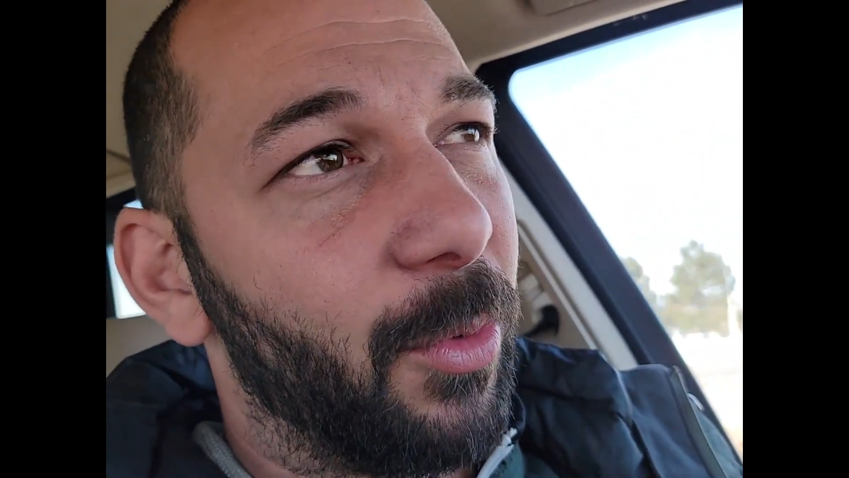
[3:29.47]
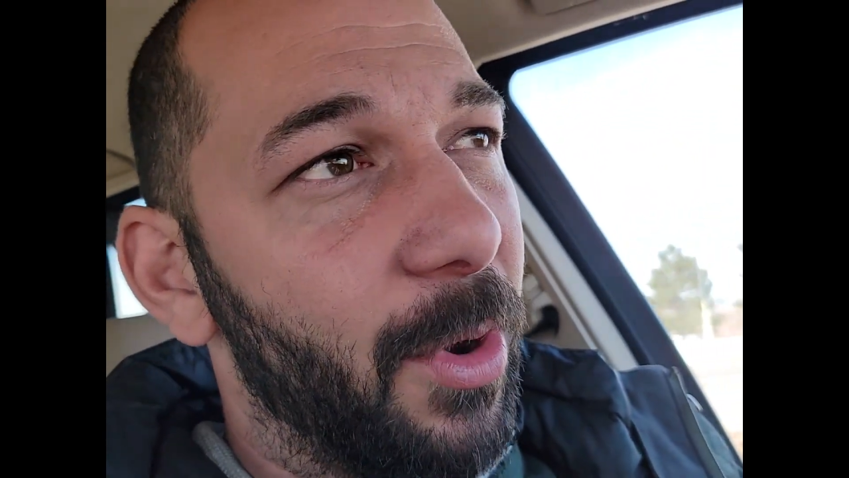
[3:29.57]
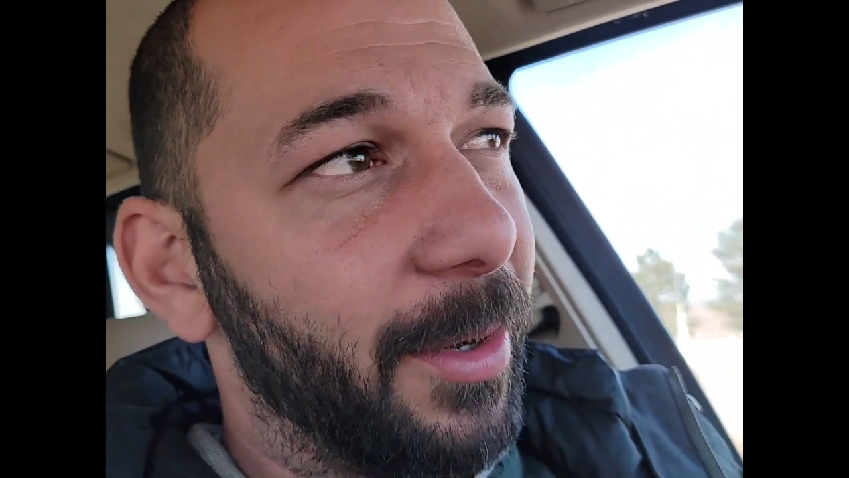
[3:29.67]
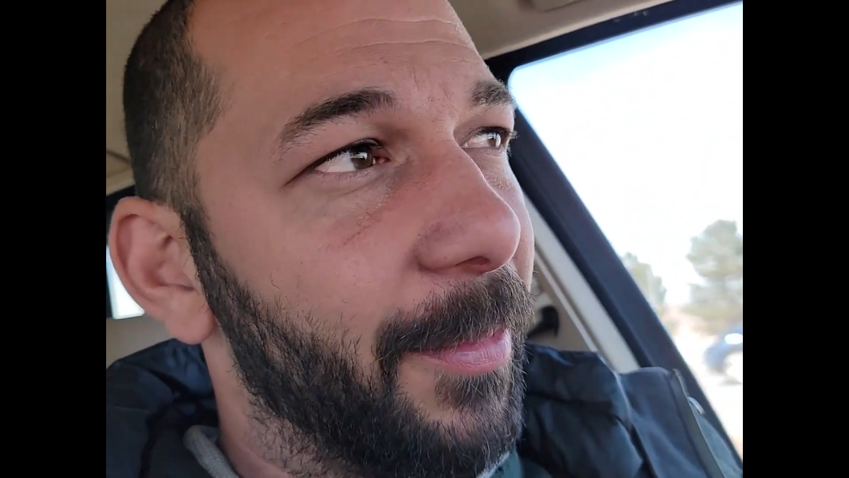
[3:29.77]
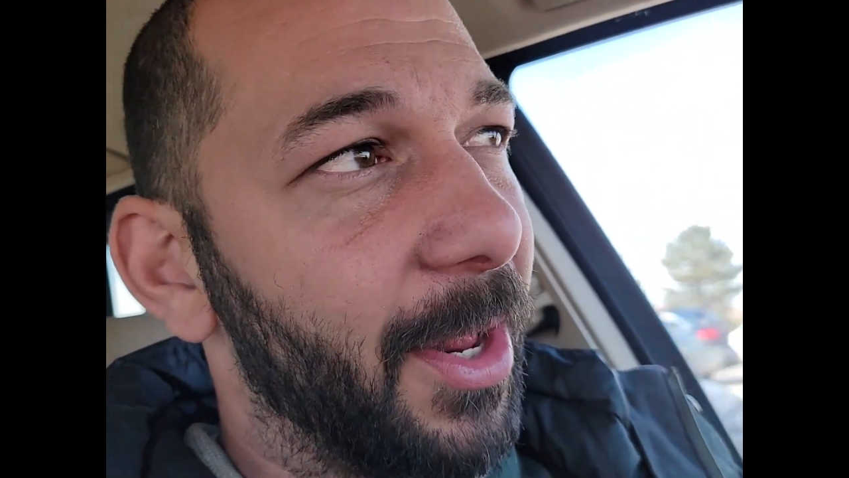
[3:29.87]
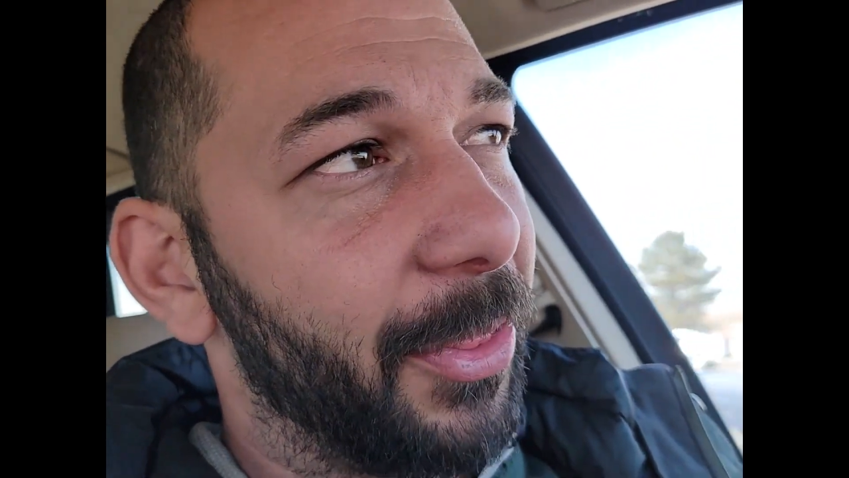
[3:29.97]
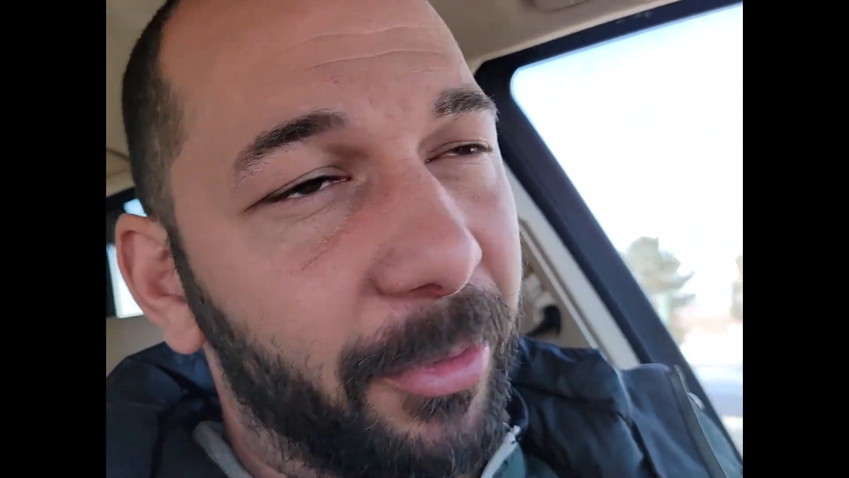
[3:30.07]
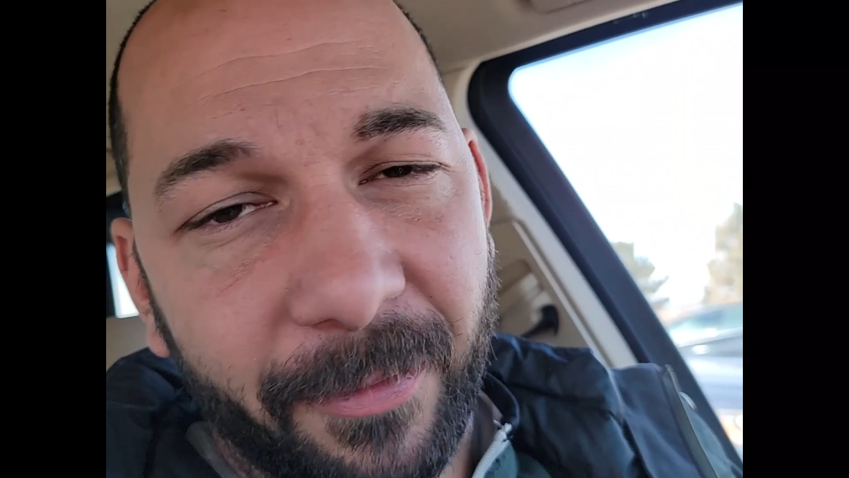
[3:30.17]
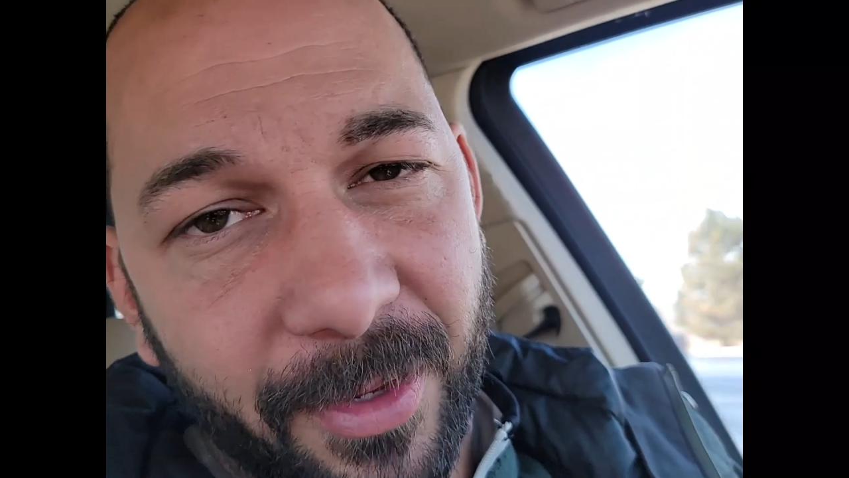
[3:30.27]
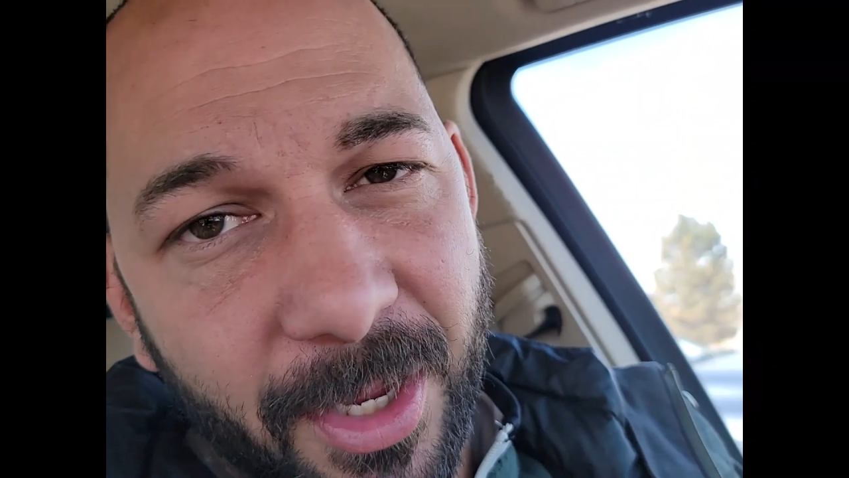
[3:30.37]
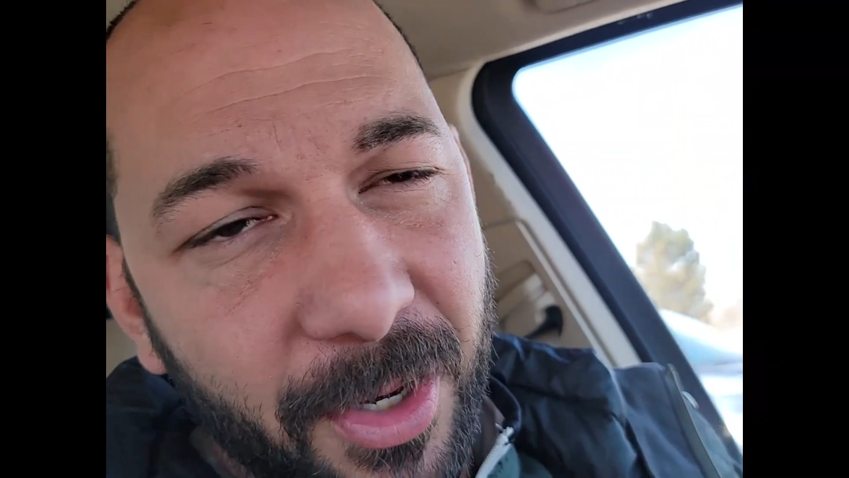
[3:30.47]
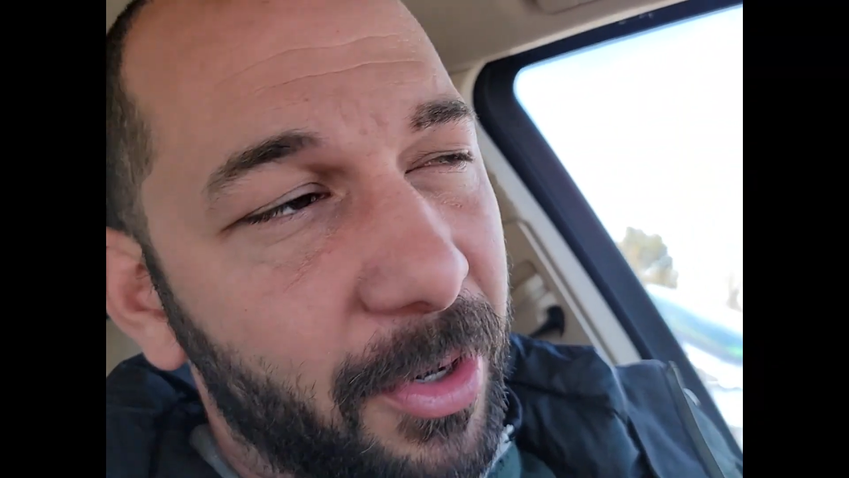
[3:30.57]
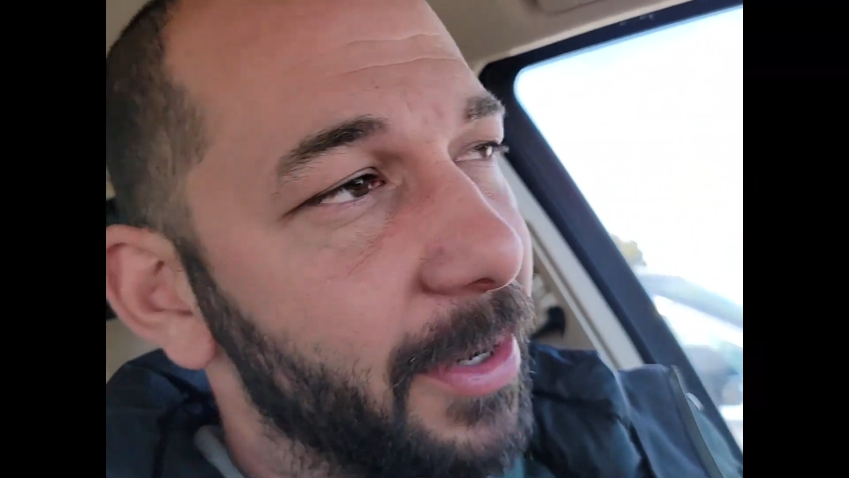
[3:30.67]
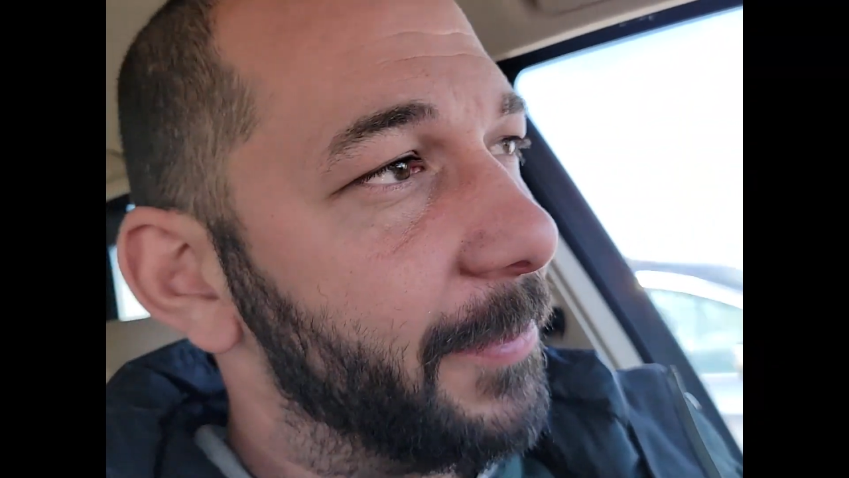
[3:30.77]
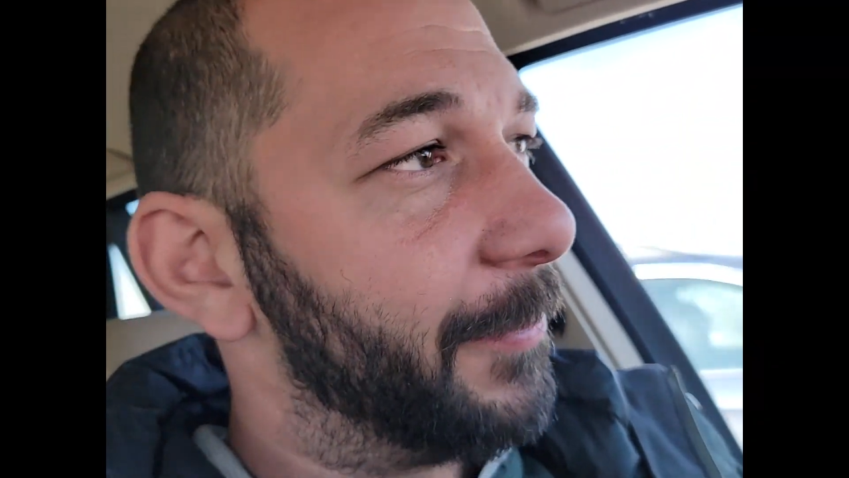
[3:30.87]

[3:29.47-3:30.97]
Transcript: 1 month review,